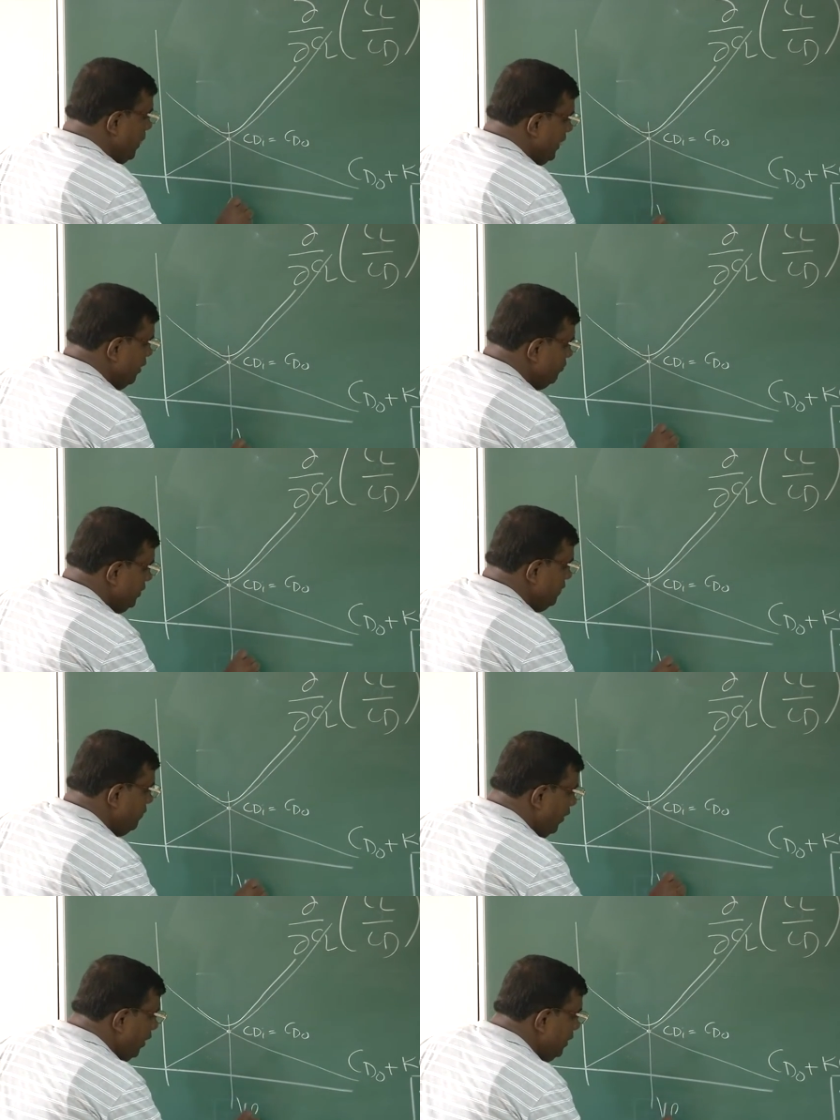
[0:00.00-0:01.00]
the V
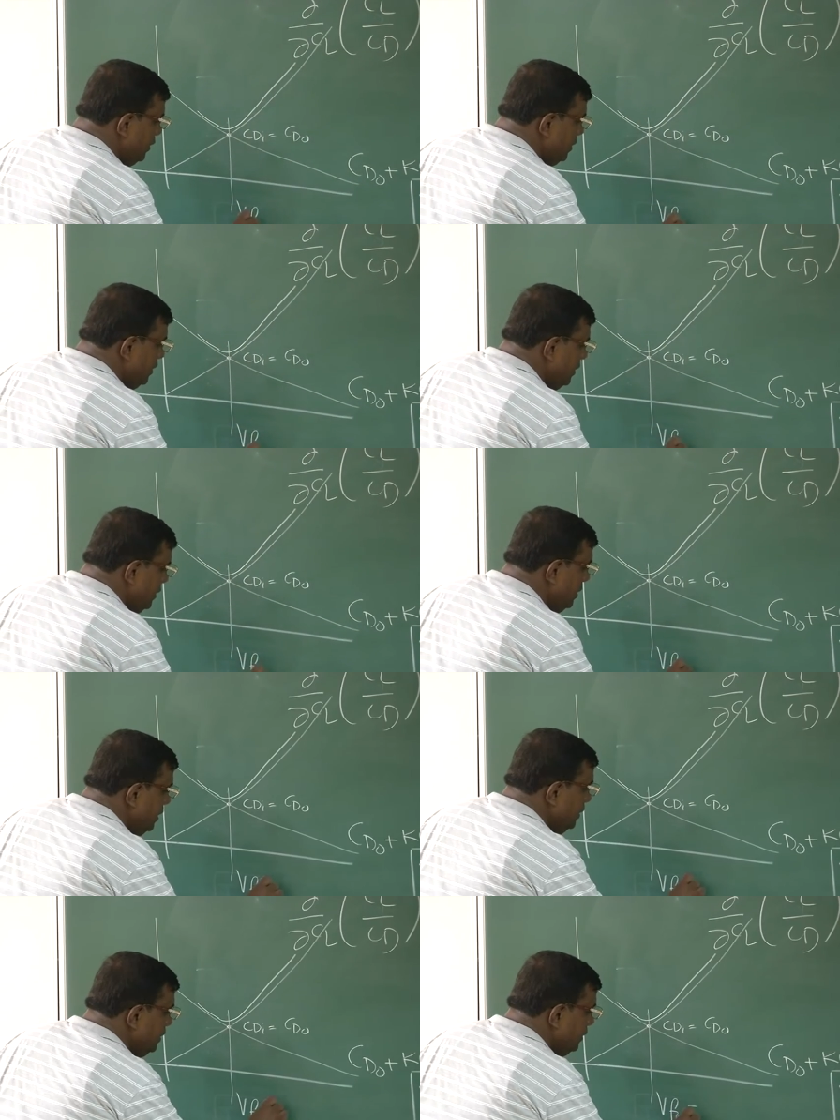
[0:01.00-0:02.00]
for
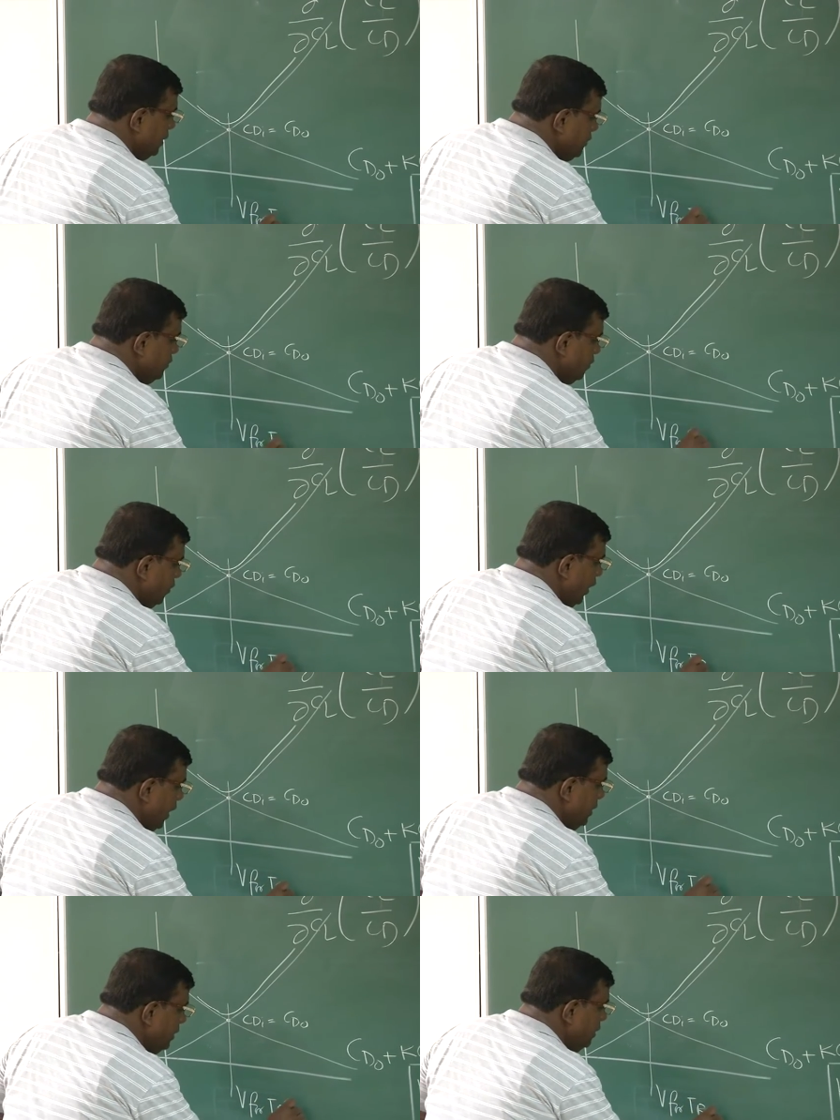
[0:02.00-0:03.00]
thrust
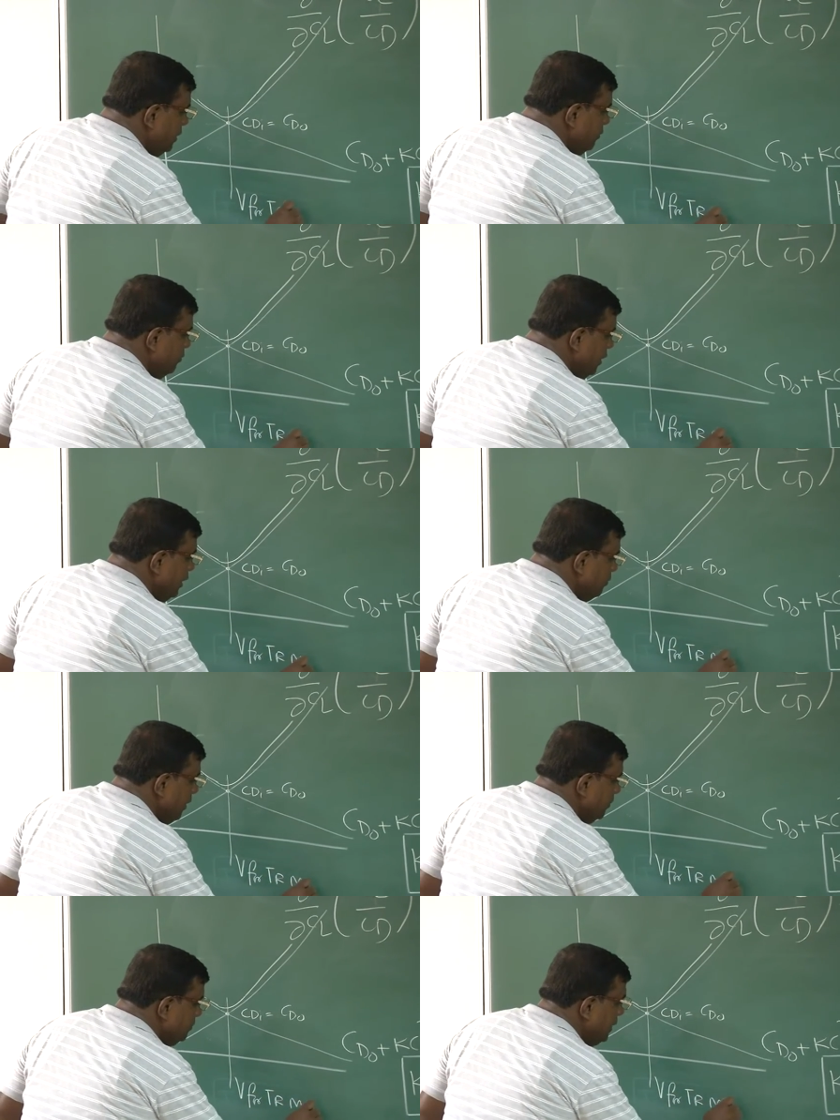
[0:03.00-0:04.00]
required
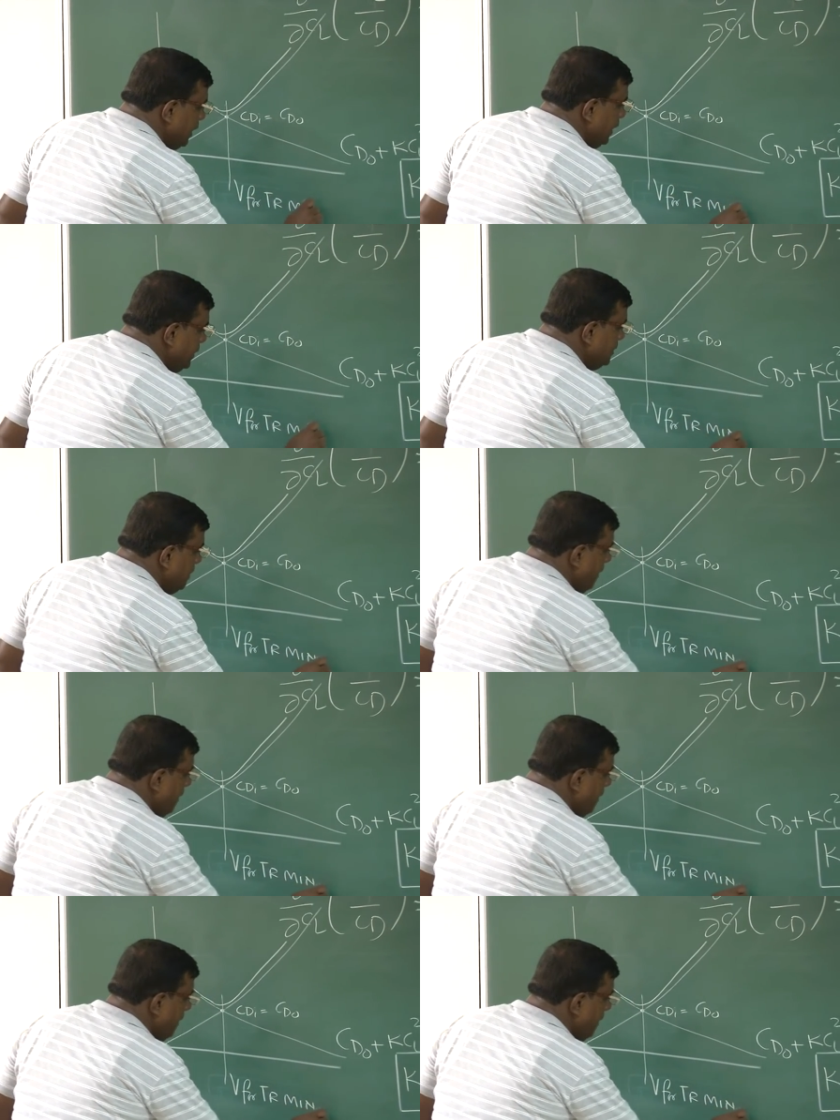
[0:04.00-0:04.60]
minimum. That is,